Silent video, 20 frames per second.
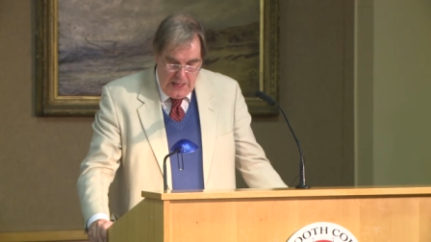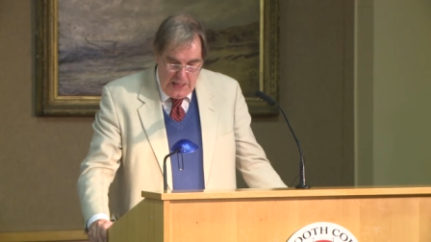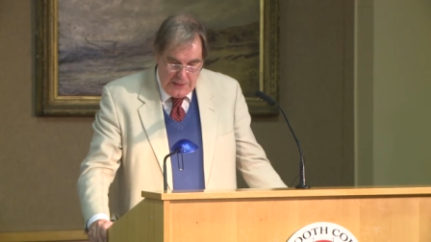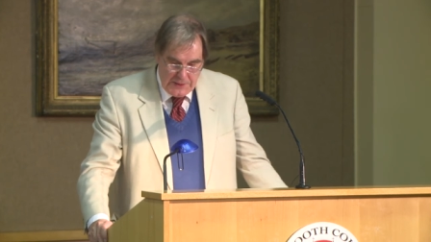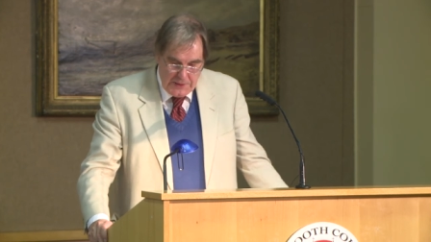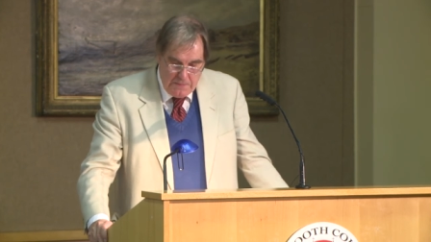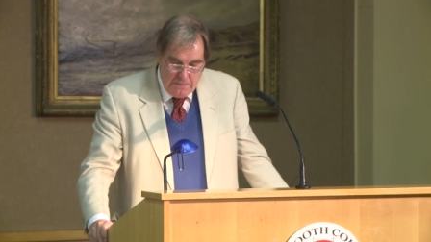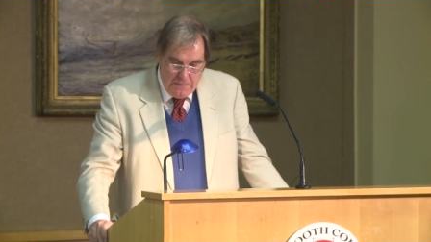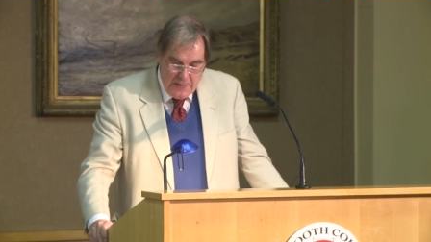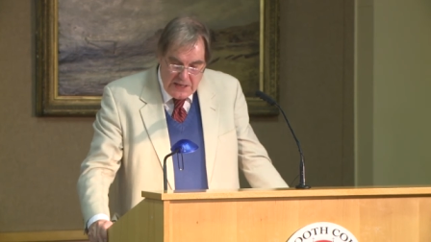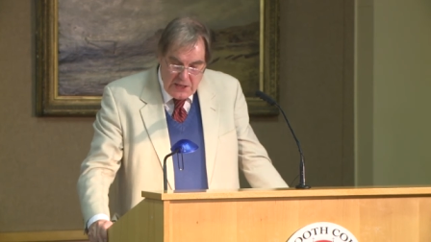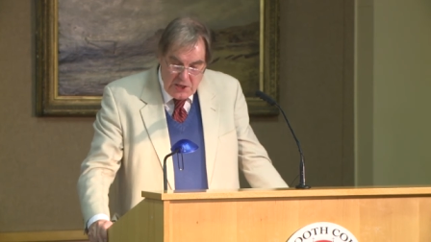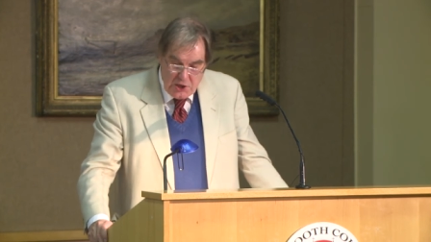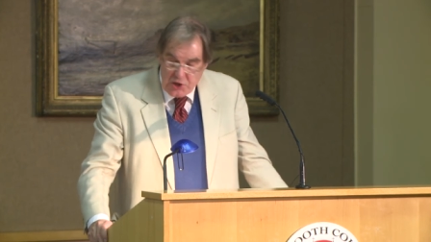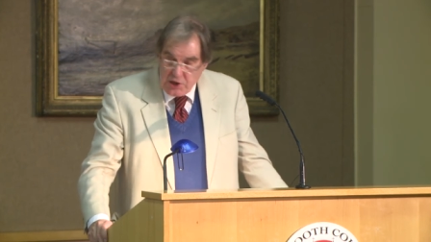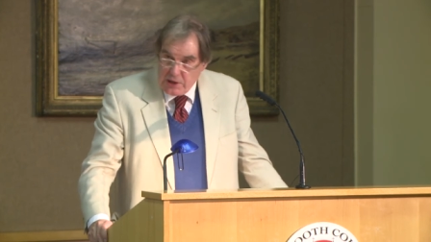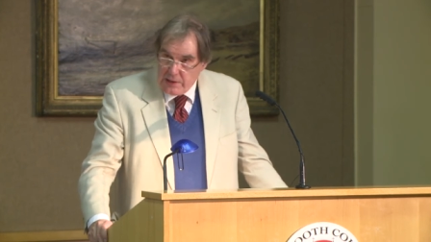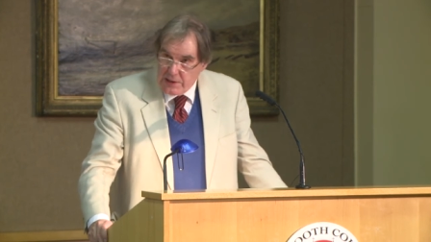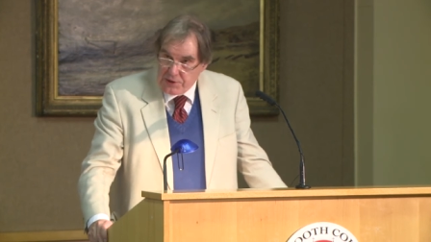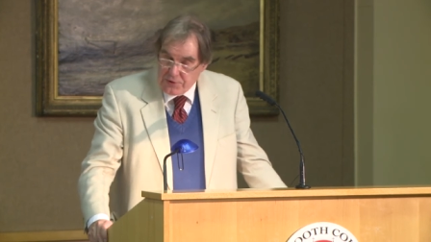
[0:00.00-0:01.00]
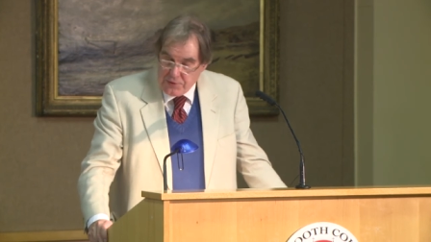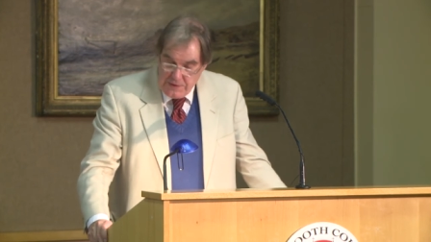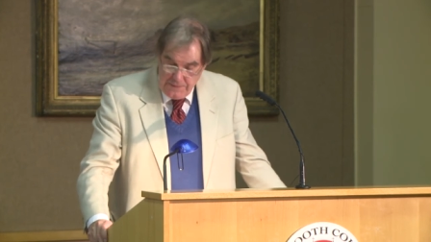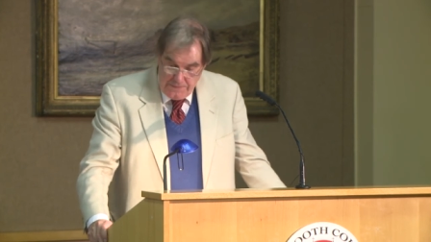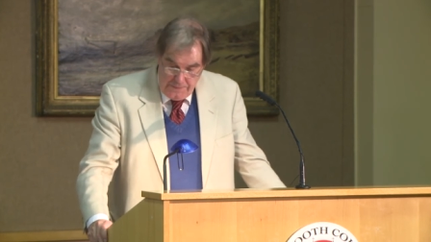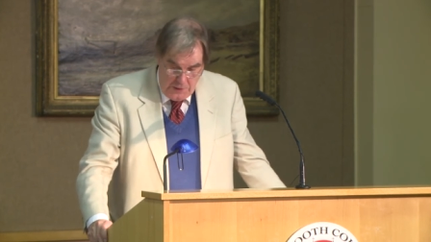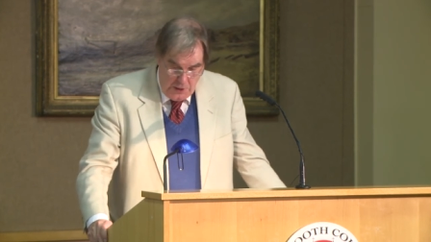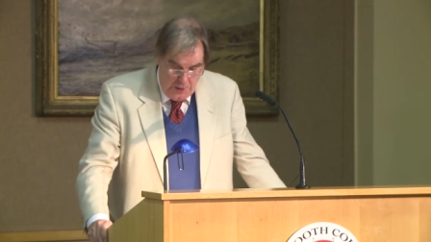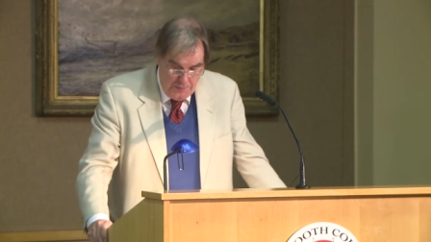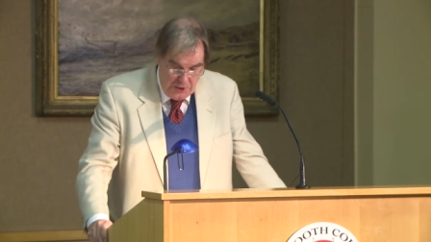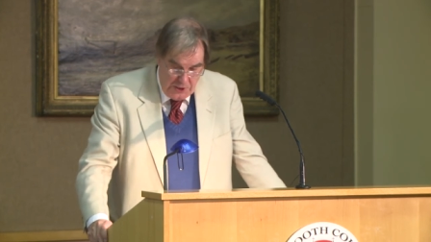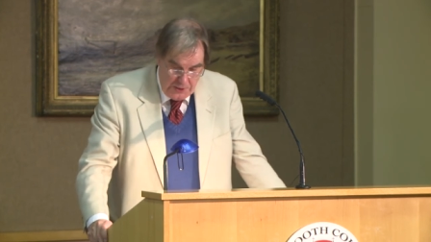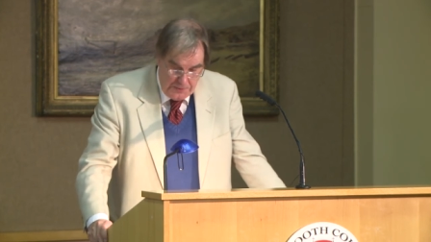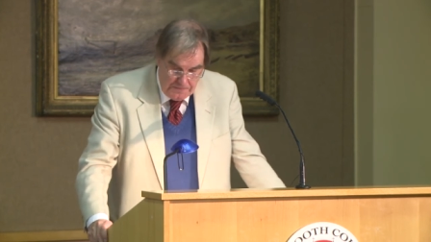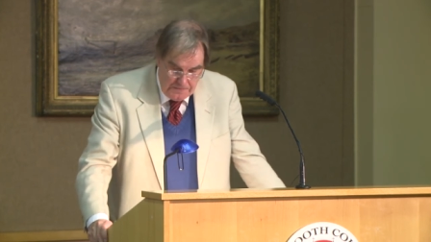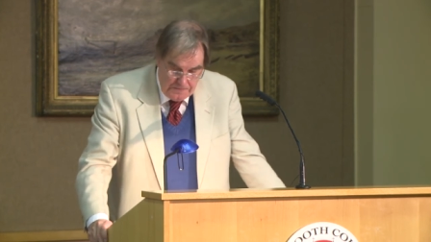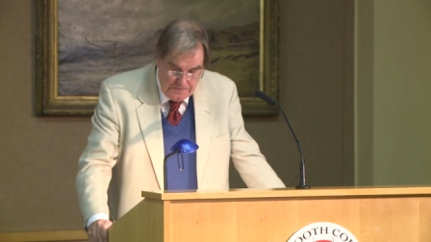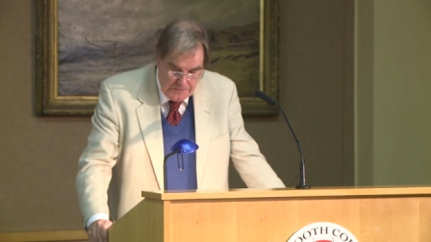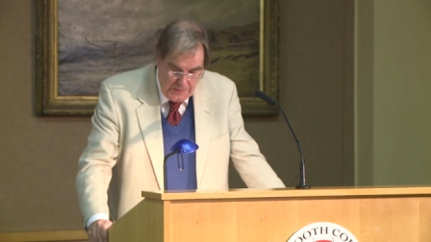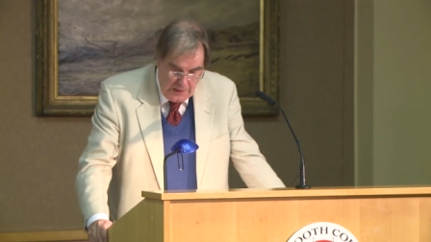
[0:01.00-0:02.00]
and a major literary phenomenon